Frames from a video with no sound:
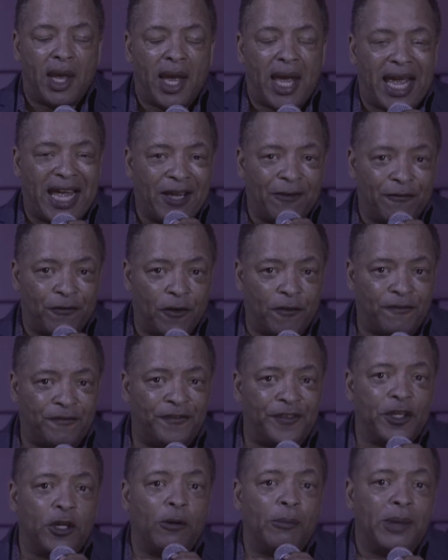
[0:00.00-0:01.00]
a
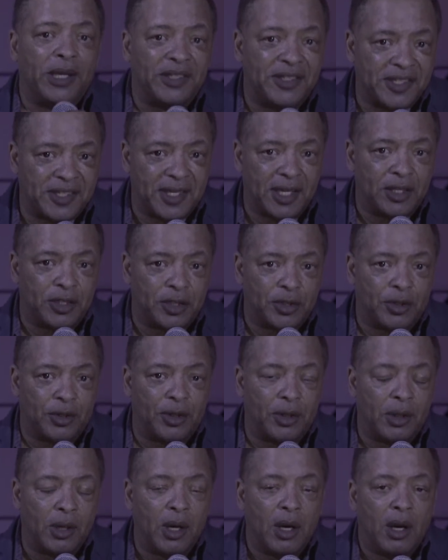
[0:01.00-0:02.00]
fulfillment
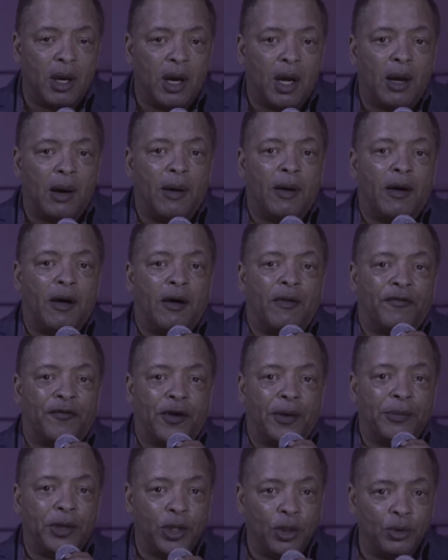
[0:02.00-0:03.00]
center
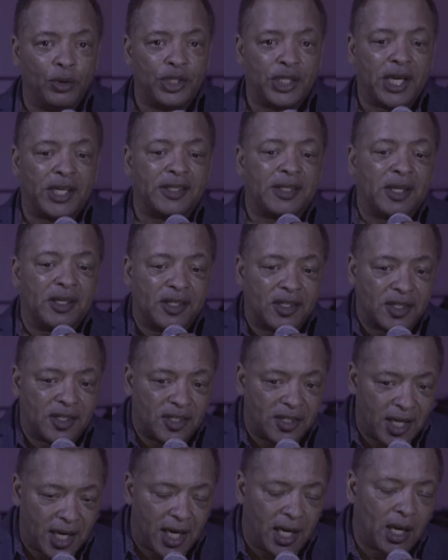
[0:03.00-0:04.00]
from you just
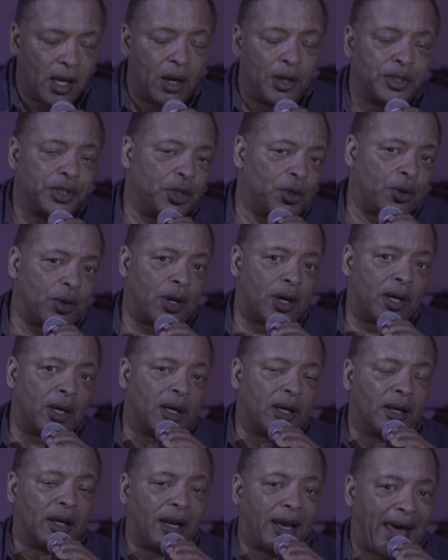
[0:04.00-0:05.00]
sitting on your
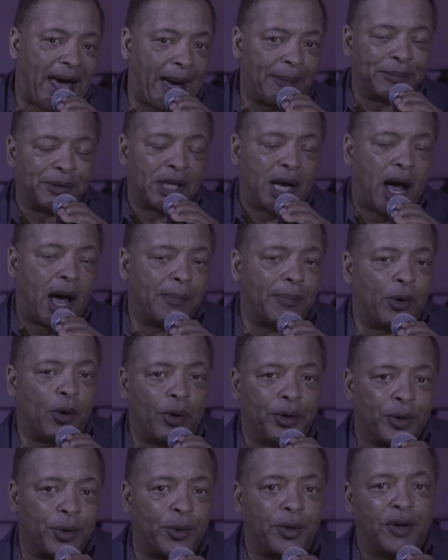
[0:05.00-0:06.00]
laptop or
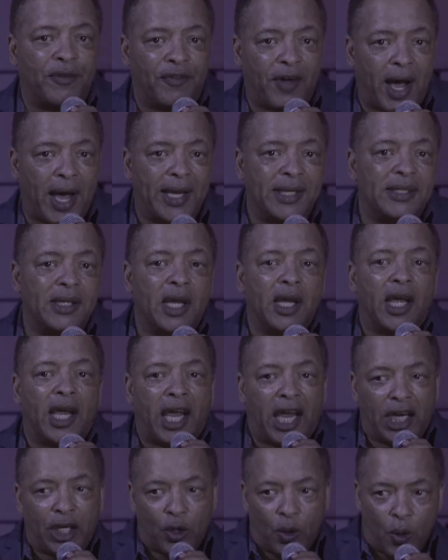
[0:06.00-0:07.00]
your device
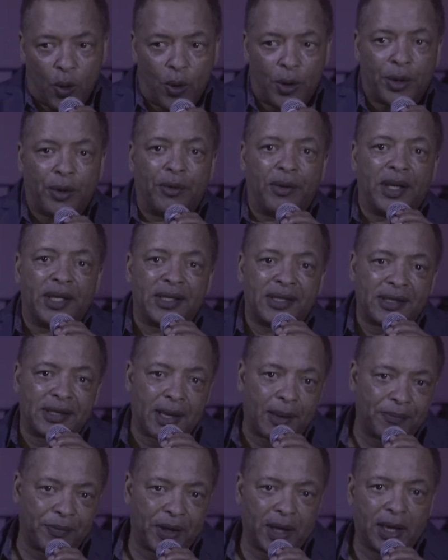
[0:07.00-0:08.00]
and ordering
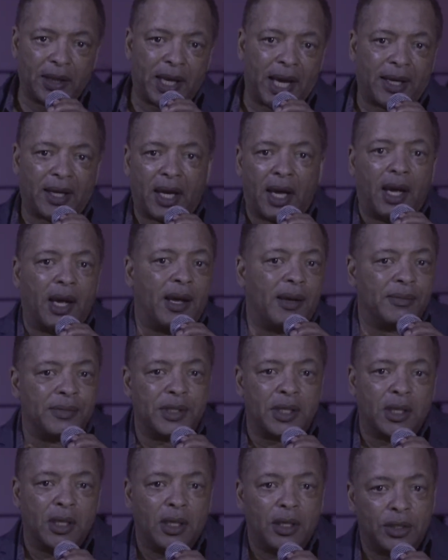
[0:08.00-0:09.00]
something that
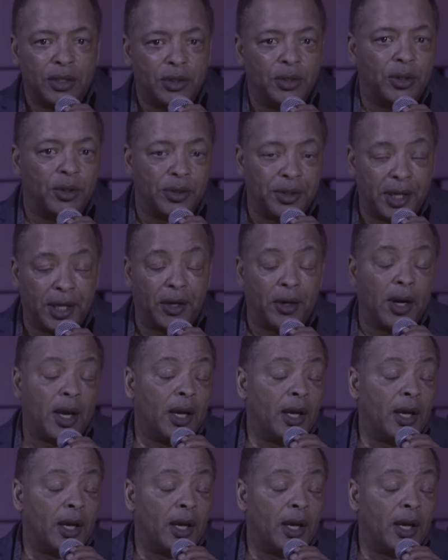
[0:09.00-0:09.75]
comes to your door.